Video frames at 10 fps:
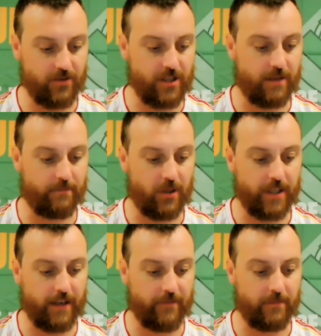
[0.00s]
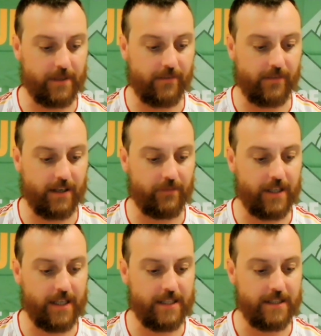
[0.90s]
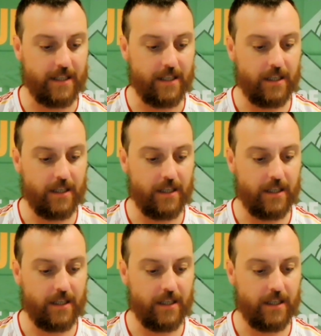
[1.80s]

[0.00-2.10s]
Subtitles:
And Sean Boyd gave them a deserved lead